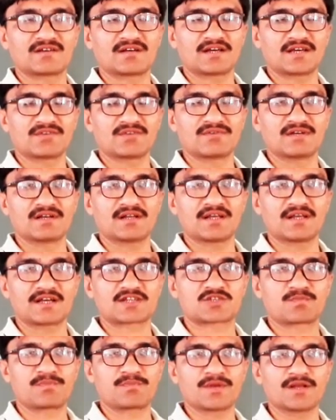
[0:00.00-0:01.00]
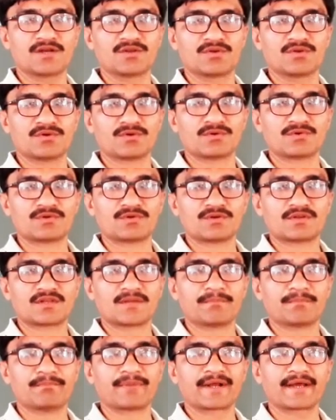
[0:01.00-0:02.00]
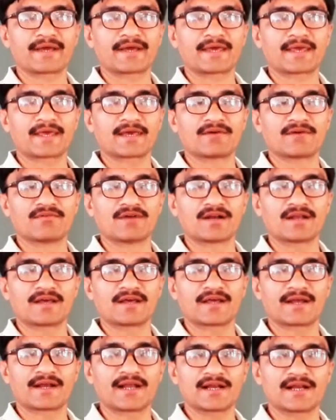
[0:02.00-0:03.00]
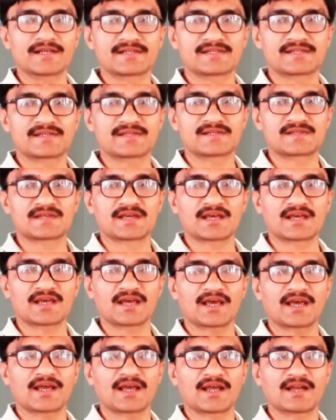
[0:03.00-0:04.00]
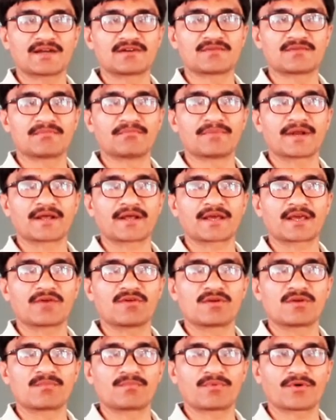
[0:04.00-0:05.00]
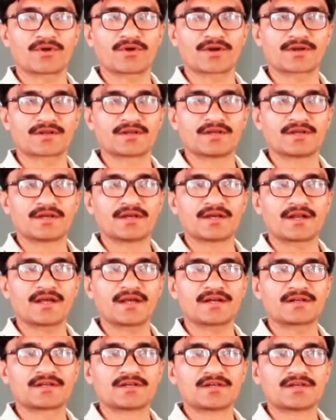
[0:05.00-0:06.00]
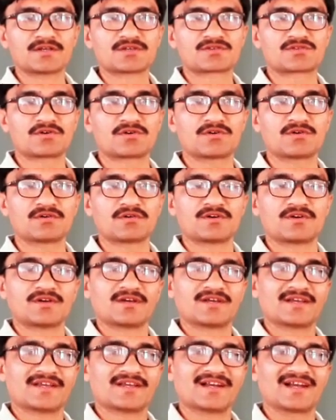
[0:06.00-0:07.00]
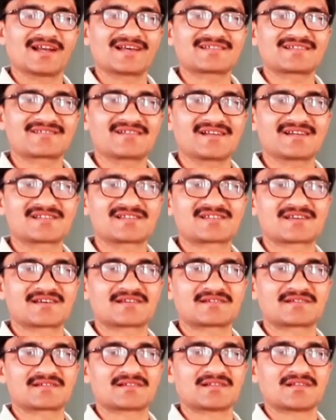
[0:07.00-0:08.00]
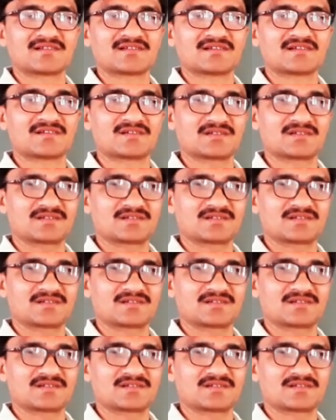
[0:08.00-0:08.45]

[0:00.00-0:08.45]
will explain you the break-even analysis and break-even point, right? So in last lecture,